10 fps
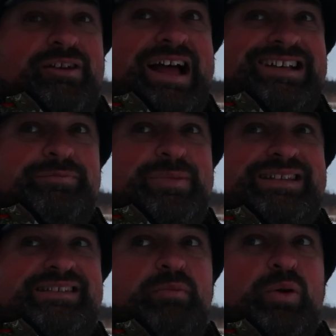Well, it hasn't
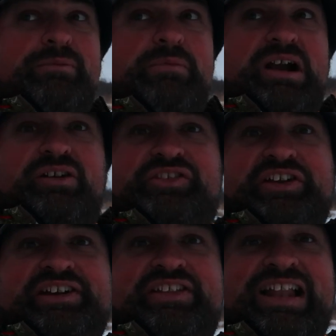been smoking
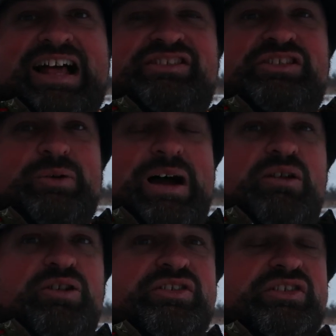barrels. The last 2
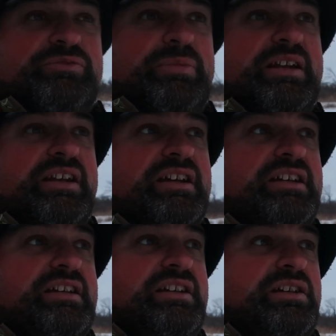hours has been
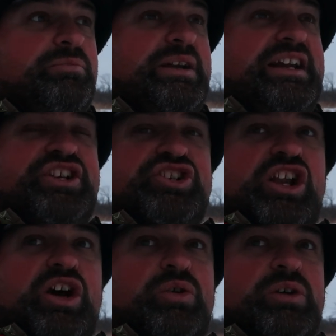pretty
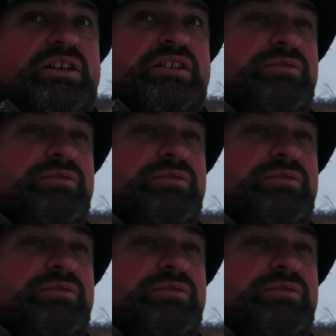slow,